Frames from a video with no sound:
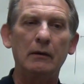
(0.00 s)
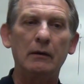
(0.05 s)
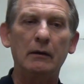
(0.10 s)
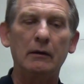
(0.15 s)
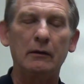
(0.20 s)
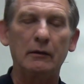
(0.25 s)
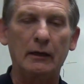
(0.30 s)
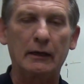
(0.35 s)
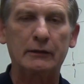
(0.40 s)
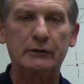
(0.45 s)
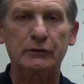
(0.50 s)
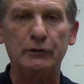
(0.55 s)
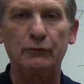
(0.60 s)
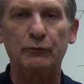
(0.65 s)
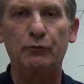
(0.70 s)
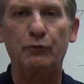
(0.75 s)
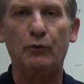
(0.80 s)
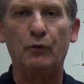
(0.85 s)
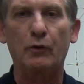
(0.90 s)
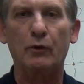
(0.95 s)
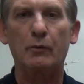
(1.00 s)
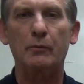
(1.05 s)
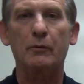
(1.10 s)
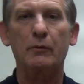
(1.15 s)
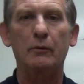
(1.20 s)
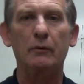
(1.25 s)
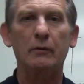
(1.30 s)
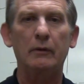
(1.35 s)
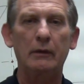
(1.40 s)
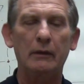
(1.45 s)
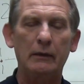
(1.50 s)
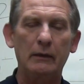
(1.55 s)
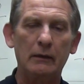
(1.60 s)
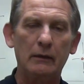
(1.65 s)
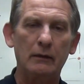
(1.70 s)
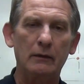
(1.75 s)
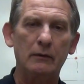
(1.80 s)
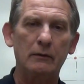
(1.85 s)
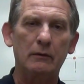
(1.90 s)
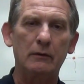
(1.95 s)
election form, or
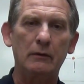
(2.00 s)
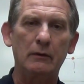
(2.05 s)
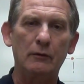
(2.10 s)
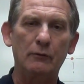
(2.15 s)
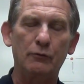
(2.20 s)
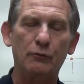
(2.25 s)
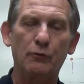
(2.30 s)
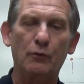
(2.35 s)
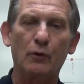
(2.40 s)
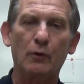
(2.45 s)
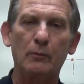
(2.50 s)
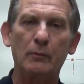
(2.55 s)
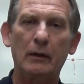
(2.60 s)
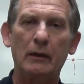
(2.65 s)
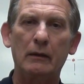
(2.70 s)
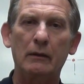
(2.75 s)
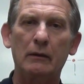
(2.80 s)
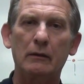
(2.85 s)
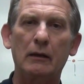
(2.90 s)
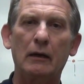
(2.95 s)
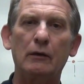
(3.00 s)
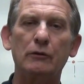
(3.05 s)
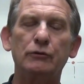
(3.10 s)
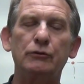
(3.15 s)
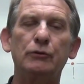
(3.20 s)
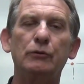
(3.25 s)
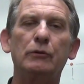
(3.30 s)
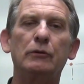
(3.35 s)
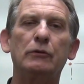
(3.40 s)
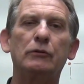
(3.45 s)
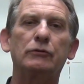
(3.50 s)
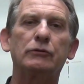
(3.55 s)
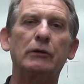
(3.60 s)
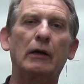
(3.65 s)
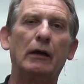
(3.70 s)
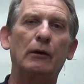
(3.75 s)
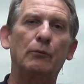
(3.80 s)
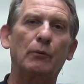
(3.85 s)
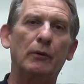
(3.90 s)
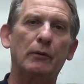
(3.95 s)
the form that allows you to
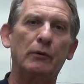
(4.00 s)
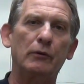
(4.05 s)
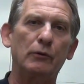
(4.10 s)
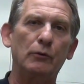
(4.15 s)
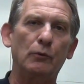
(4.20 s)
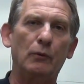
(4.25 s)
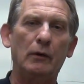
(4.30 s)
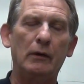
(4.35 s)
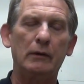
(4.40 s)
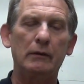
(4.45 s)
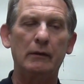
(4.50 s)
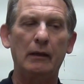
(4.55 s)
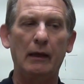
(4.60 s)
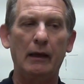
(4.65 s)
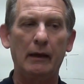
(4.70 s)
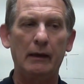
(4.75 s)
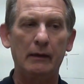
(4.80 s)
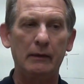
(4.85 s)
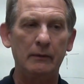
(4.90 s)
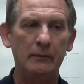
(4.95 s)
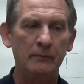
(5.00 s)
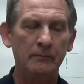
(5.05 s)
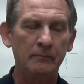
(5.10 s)
decide whether you want a